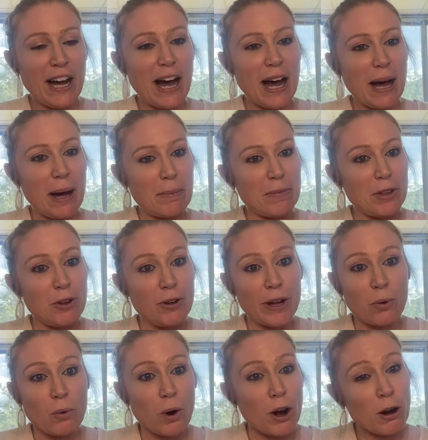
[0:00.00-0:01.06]
You get
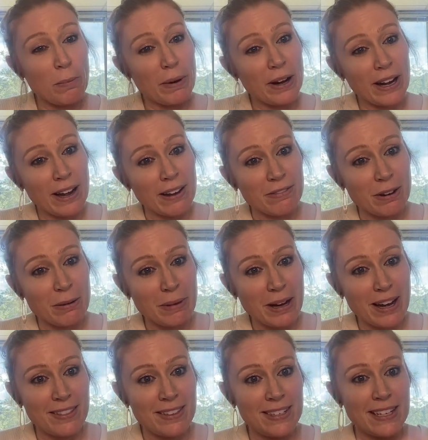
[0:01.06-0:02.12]
a workbook every
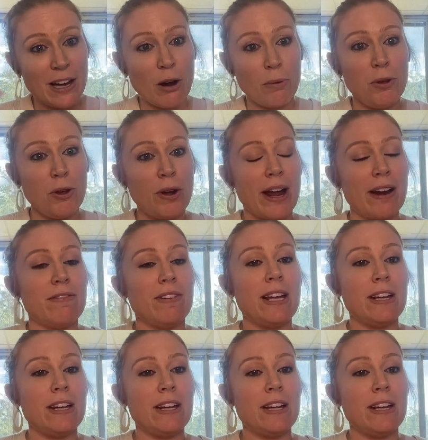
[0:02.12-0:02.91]
month to help you kind of